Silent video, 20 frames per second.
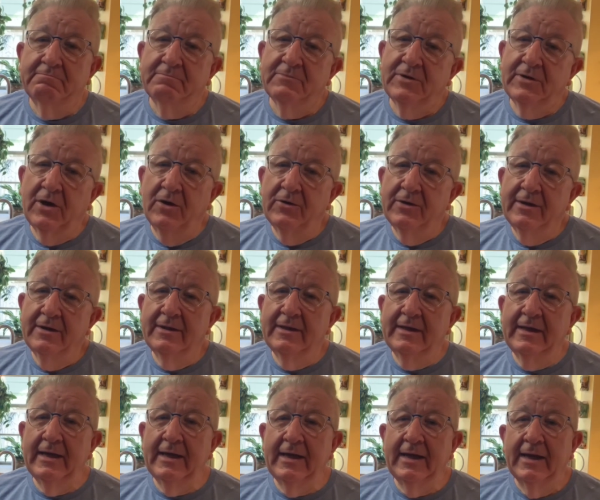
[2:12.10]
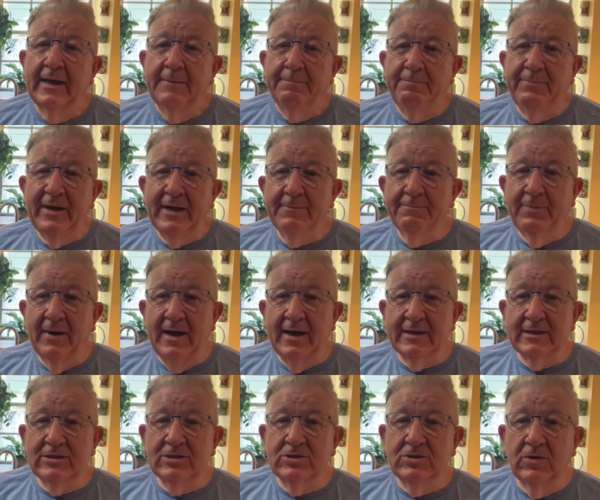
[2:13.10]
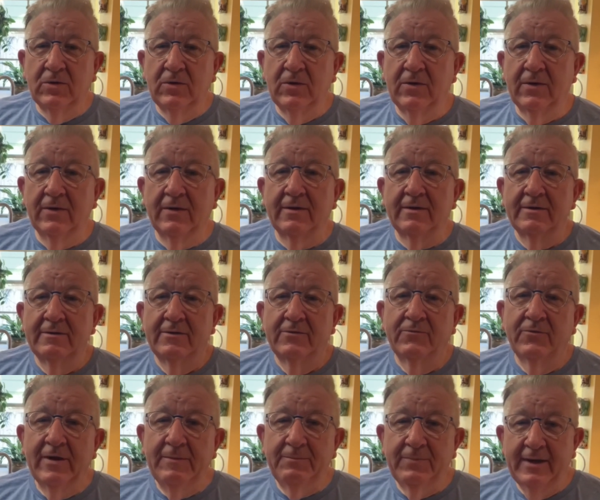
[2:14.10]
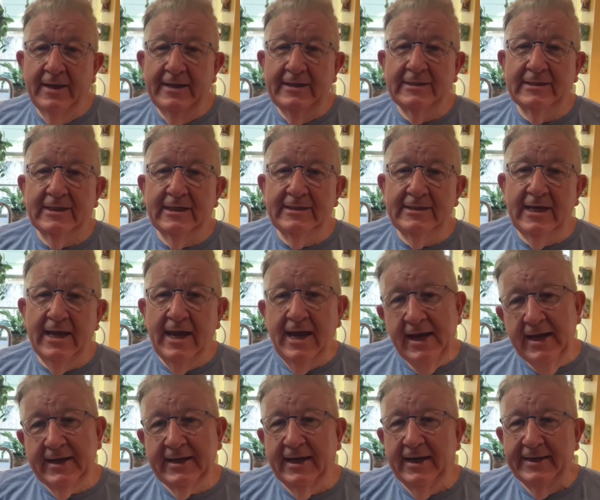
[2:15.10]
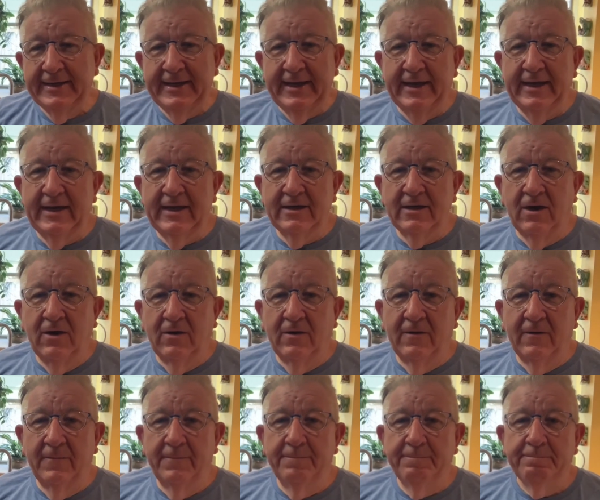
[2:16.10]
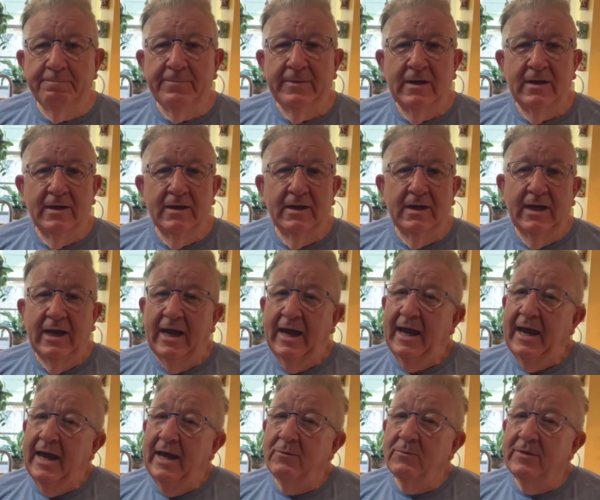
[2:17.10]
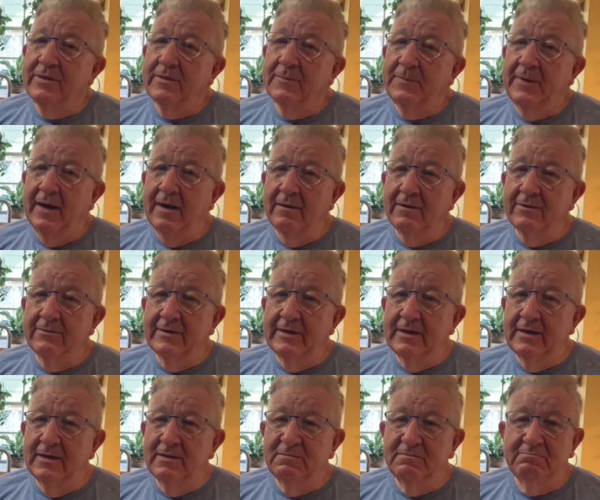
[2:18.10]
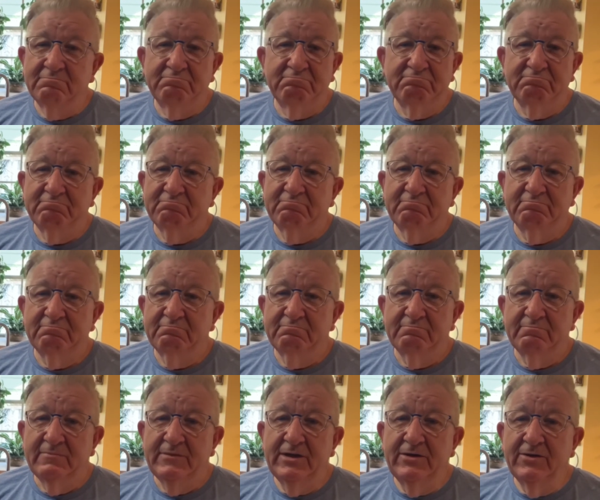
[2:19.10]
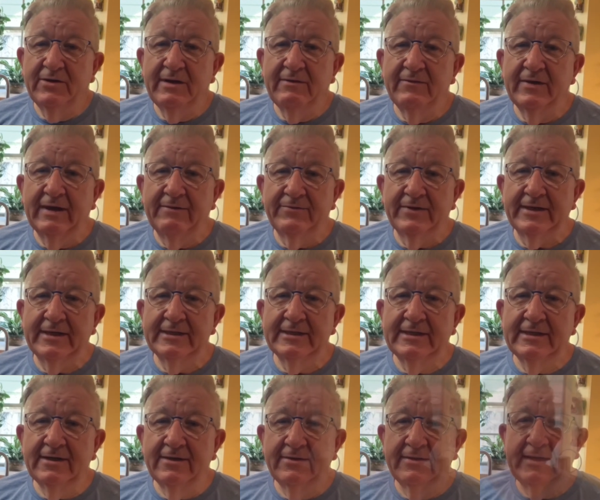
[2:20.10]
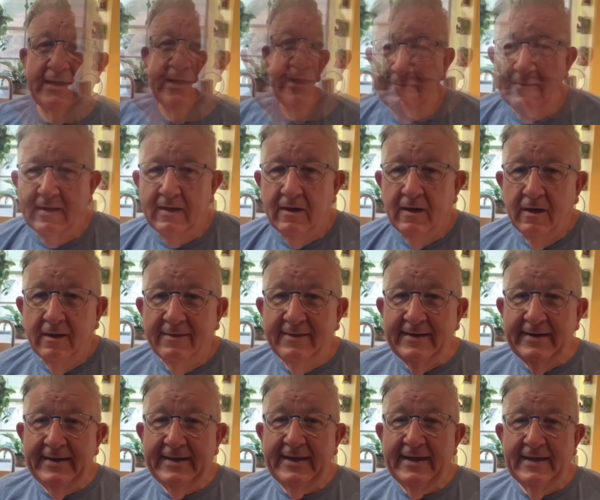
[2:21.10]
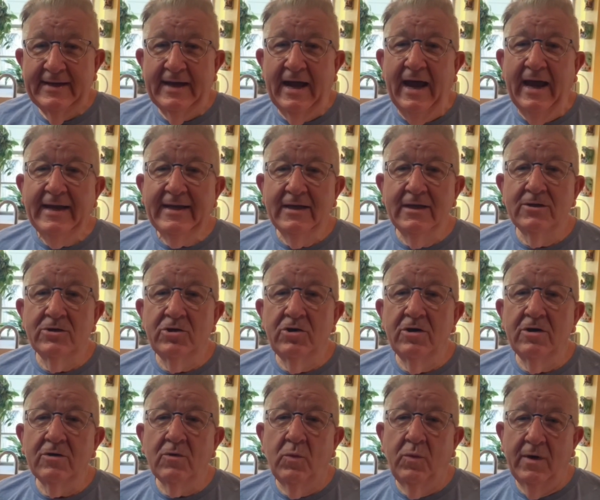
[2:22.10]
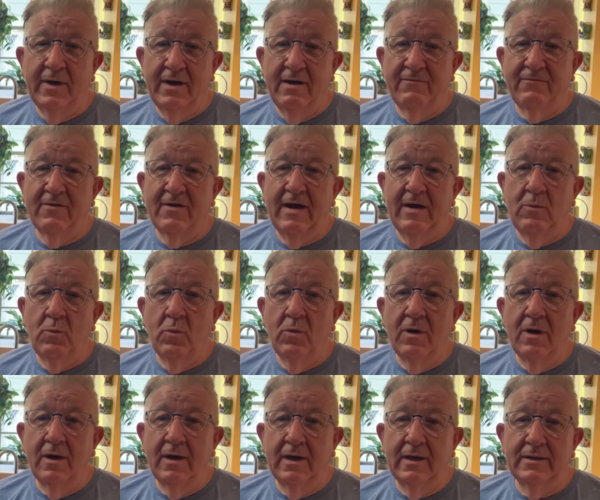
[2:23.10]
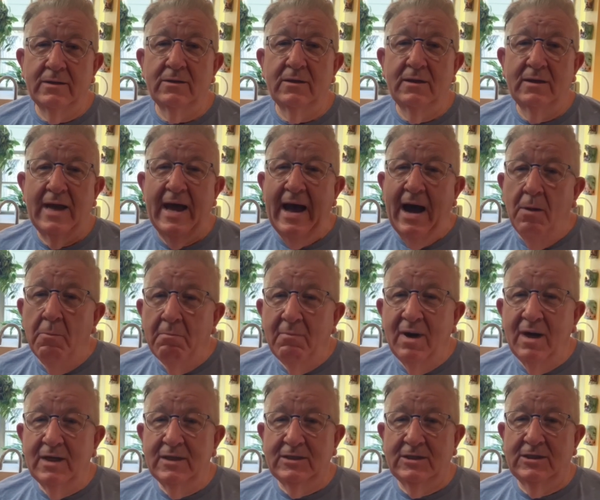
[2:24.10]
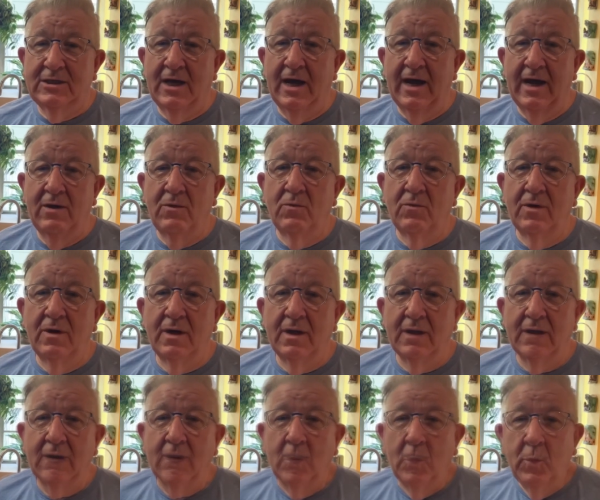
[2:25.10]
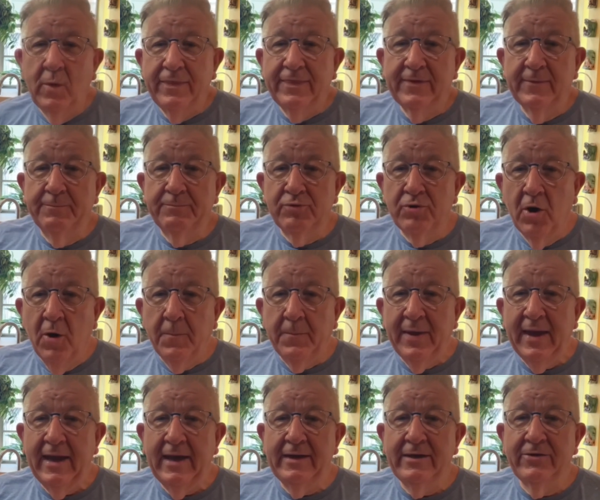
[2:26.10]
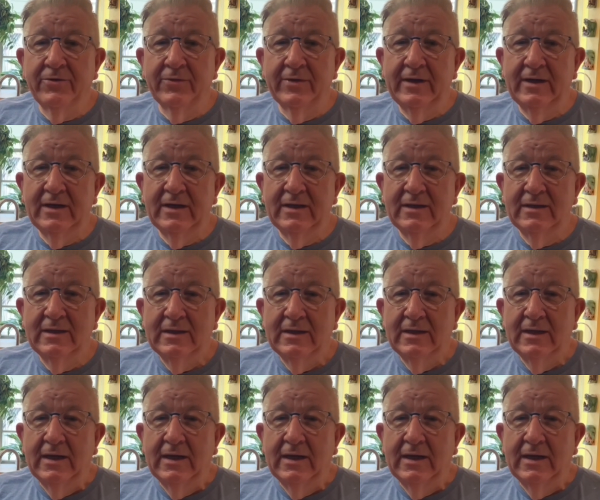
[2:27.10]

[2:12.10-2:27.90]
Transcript: go to the big box store, replace the tank, get it home. And with the Power Grill, you don't even have to consider that. Then again, I can cook whatever I want and how much I want. With the Propane grill,